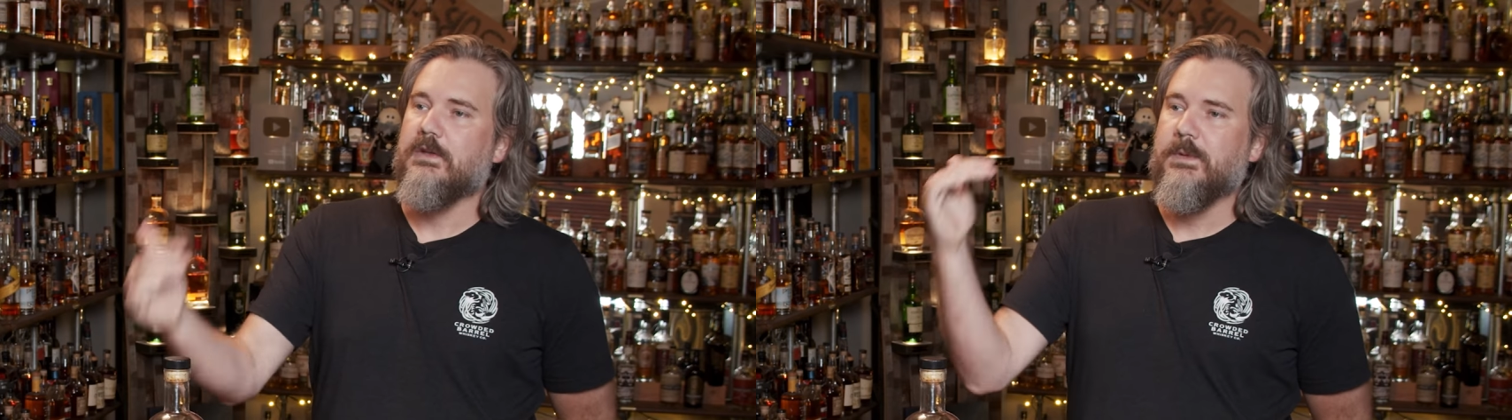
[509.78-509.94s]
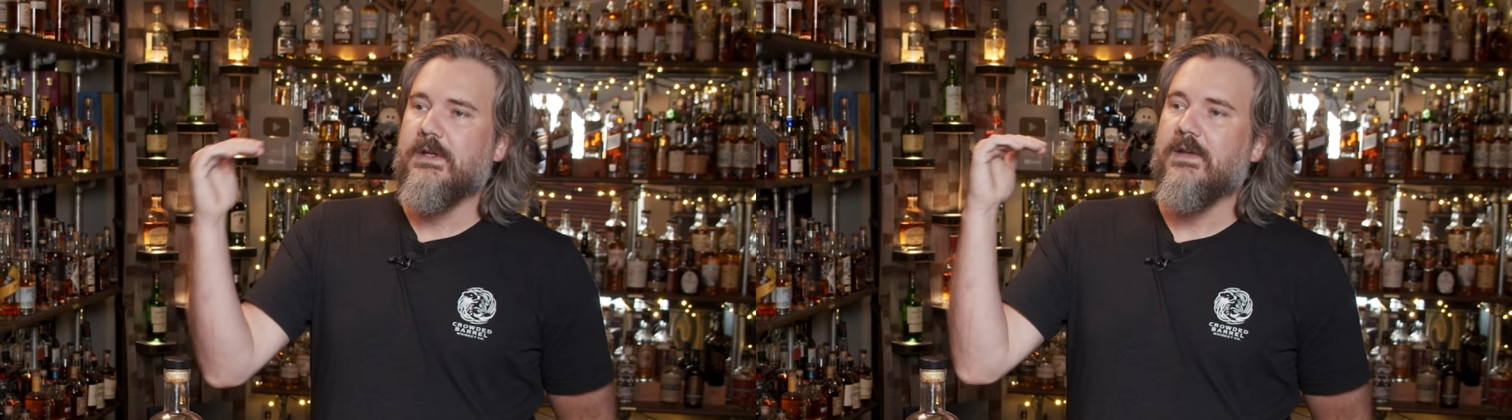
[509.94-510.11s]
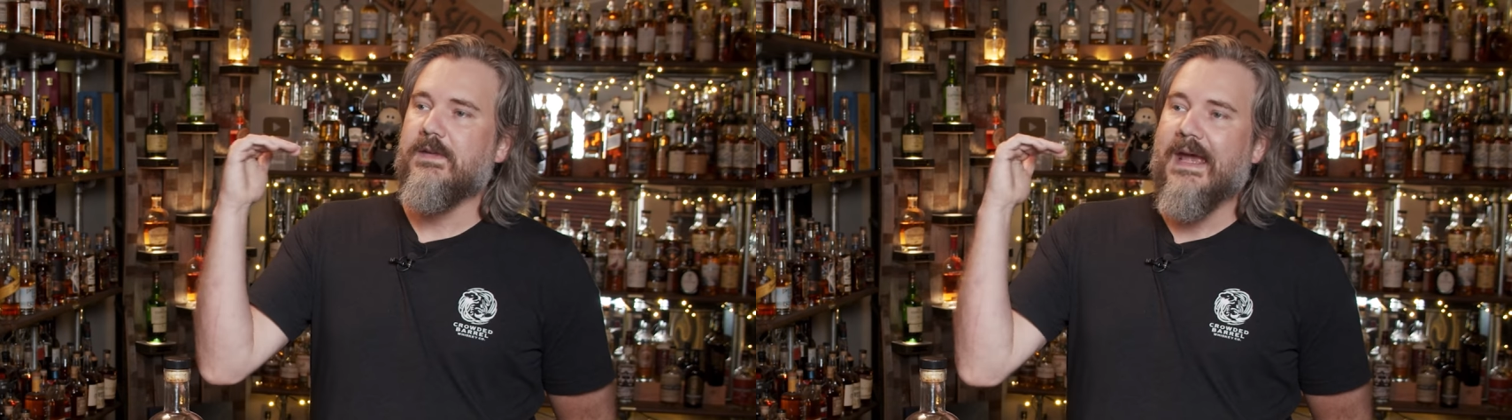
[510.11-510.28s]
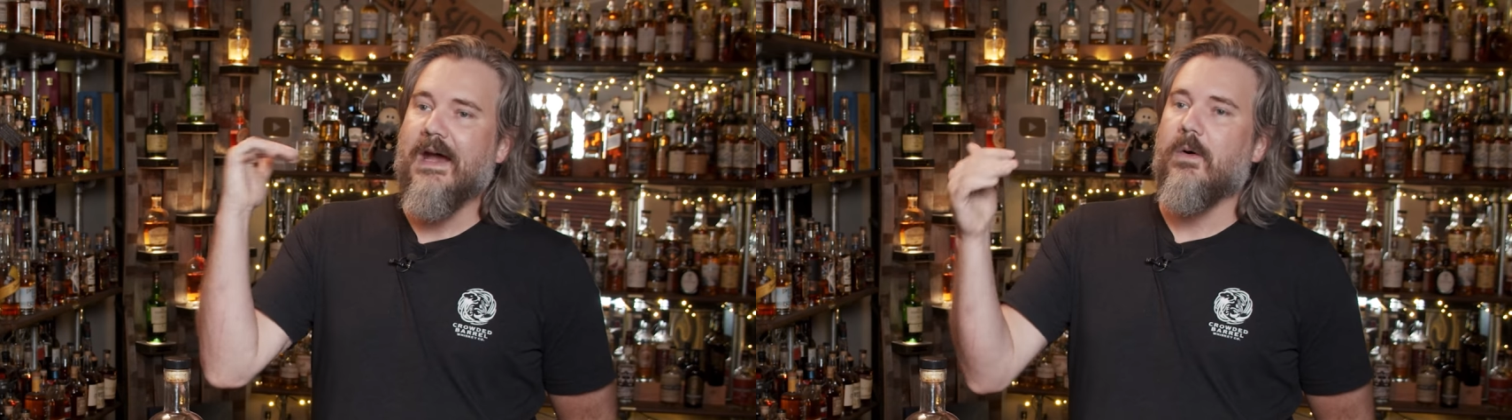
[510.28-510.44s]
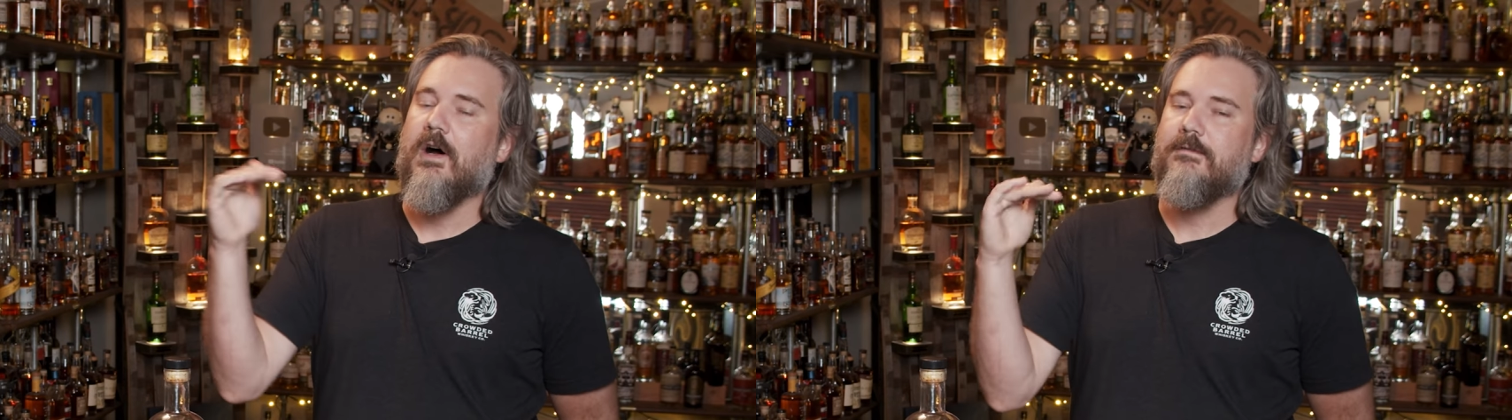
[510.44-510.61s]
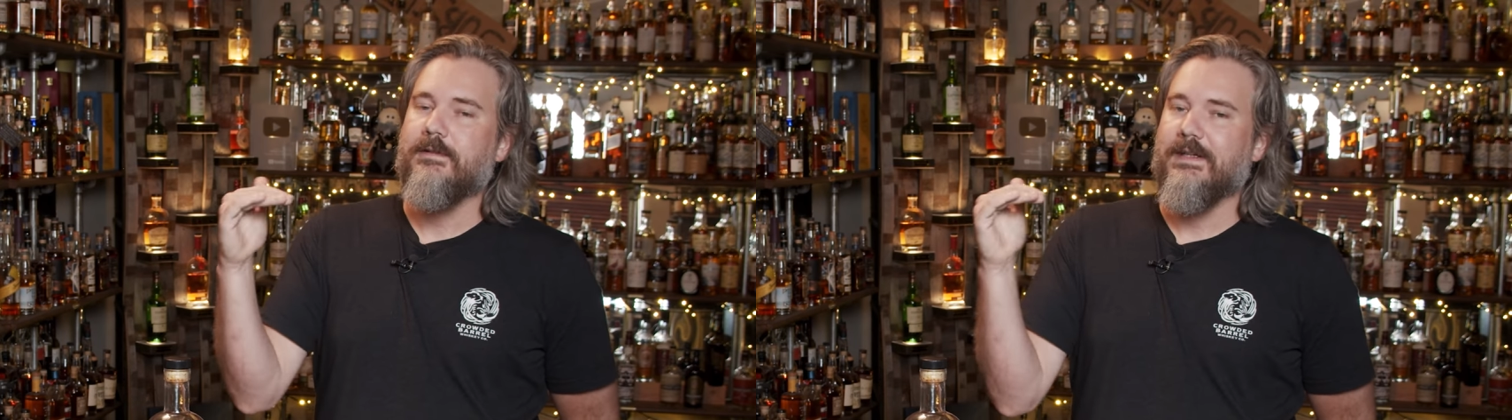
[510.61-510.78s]
It's because how
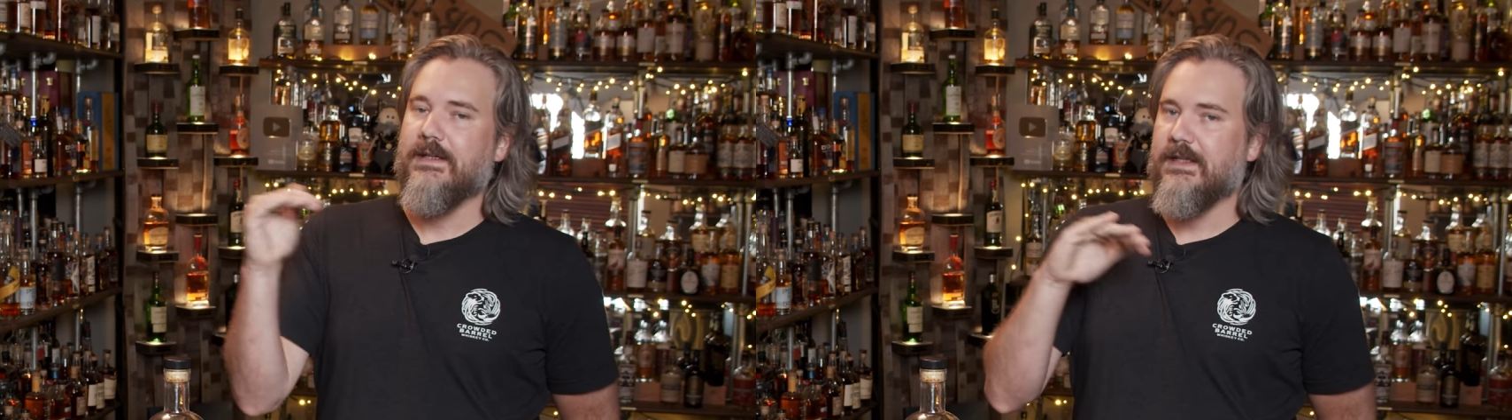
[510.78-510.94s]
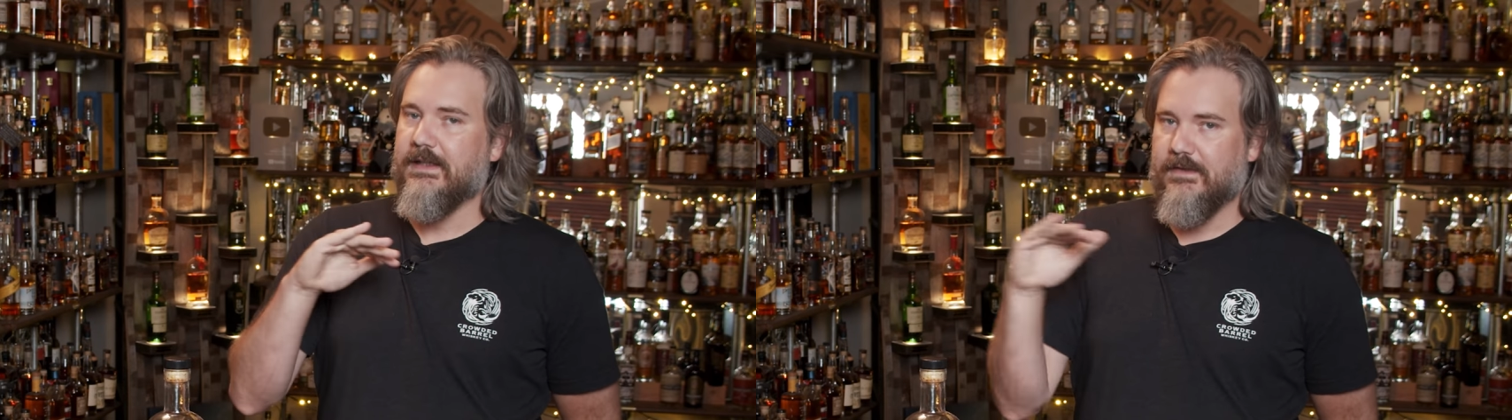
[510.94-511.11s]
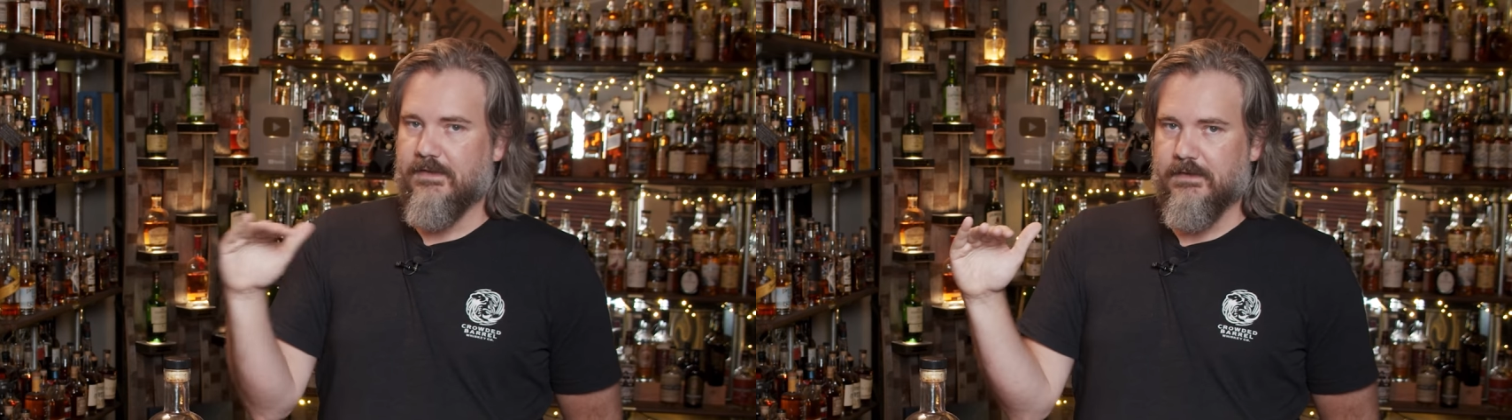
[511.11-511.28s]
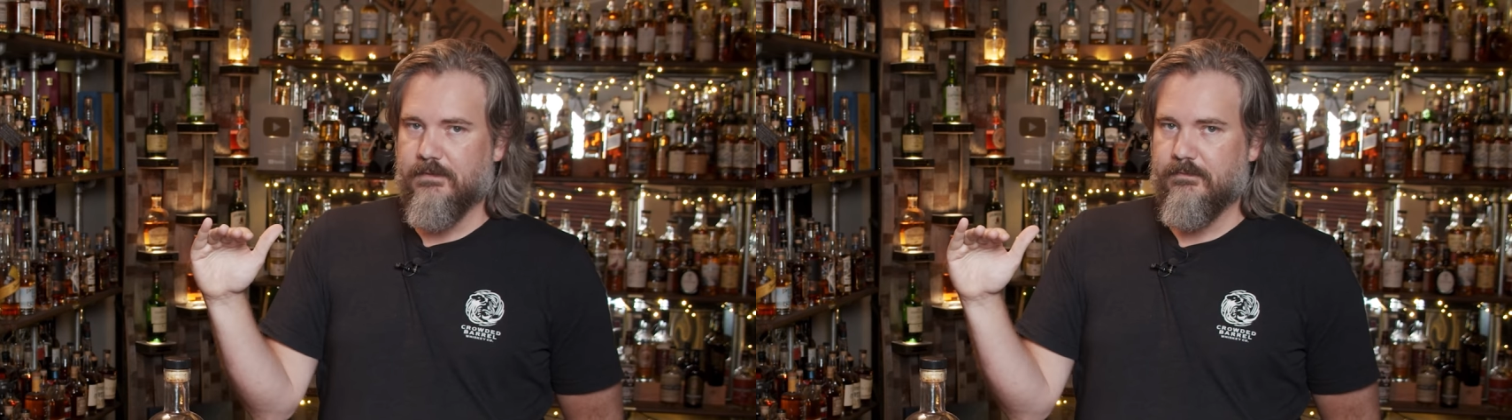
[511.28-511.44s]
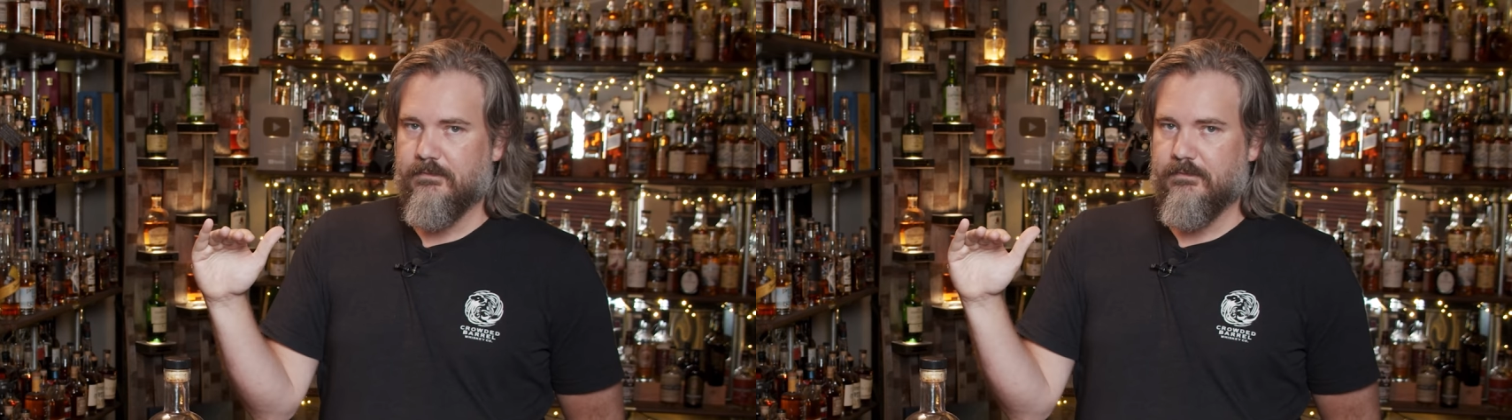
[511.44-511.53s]
often it hits.